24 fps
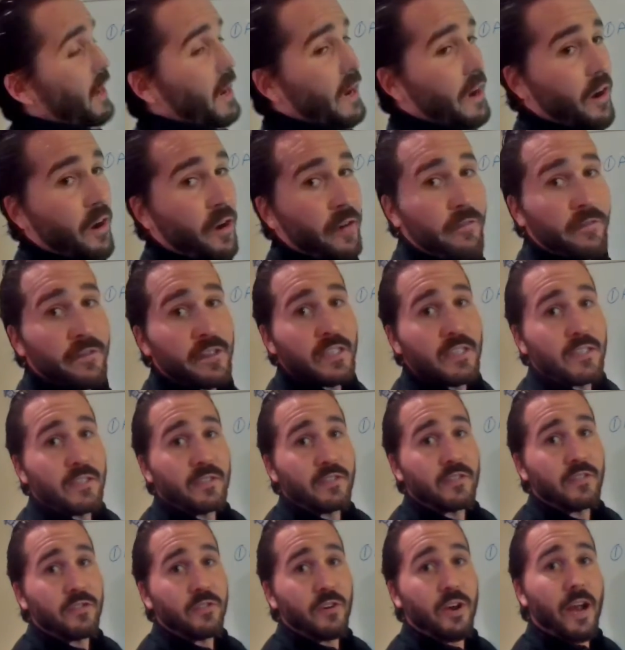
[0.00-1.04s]
ARV
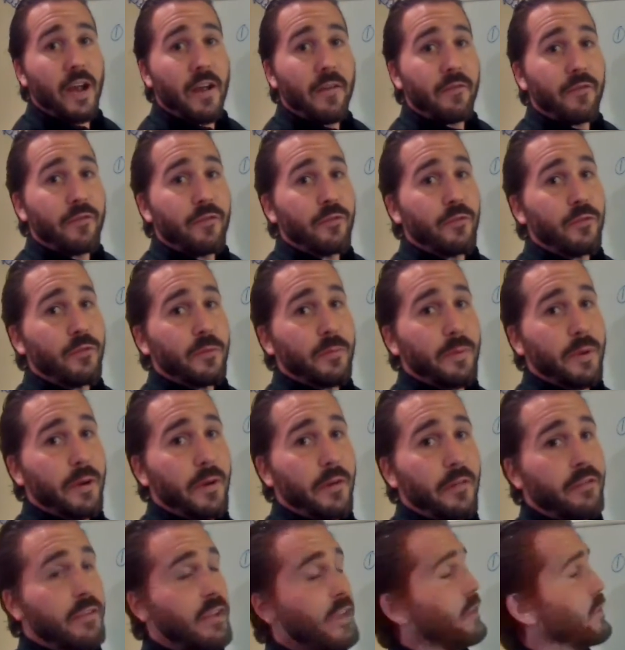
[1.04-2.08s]
is, your after
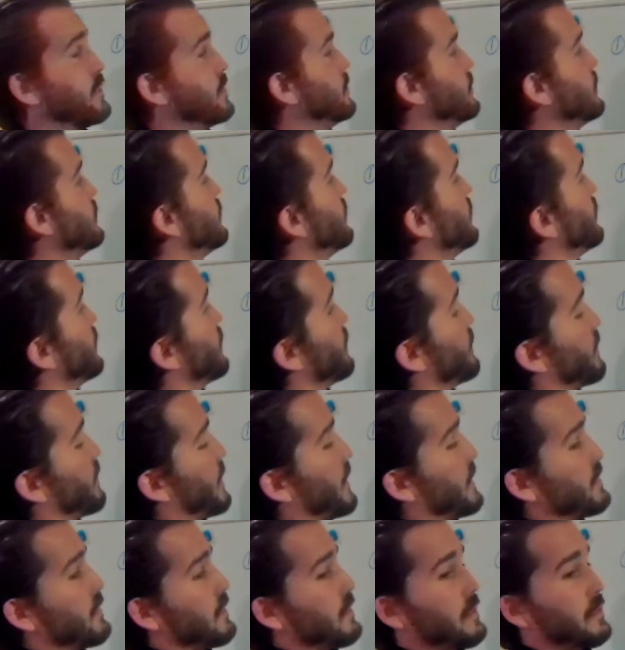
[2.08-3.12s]
repair value.
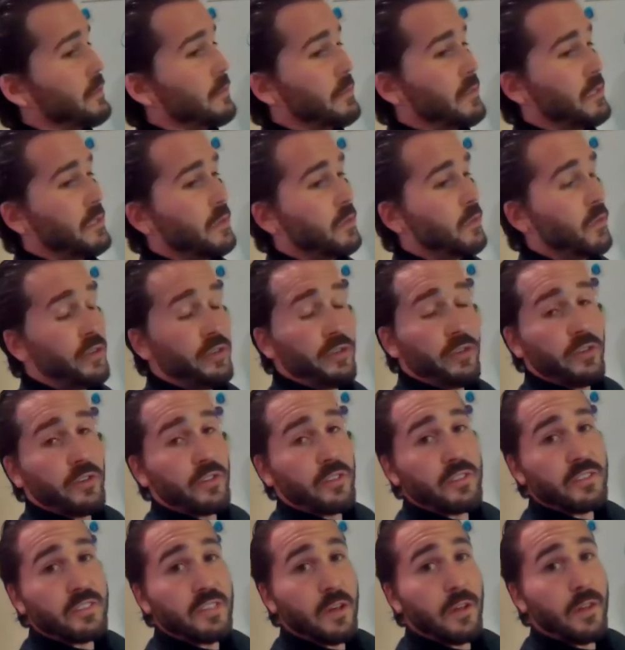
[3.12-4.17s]
That's going to be what you're going to
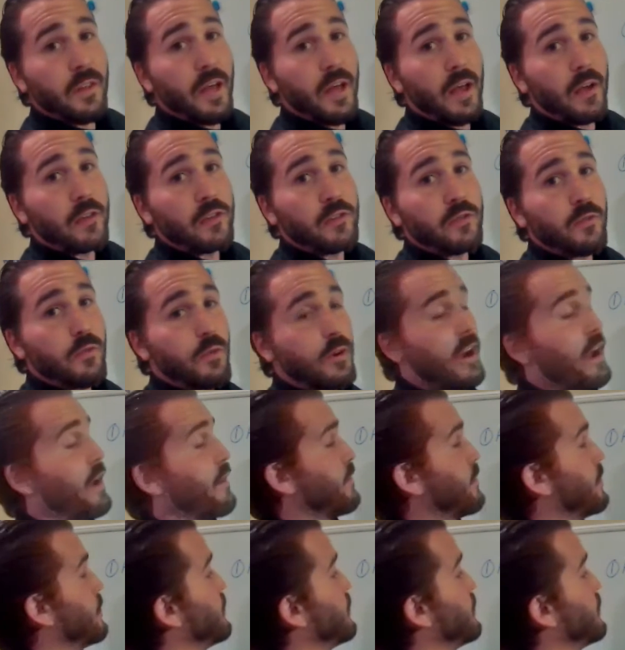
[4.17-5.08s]
sell the house for after